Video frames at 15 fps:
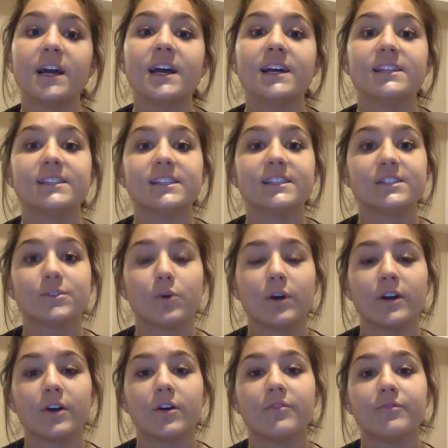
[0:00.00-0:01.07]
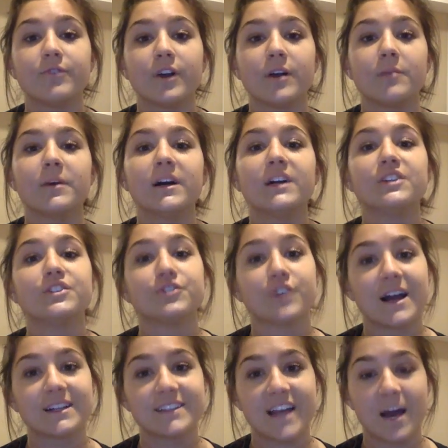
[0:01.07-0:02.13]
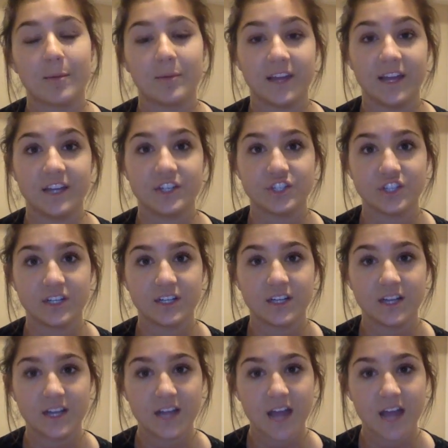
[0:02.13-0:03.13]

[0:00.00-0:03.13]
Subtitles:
is in soil from direct application.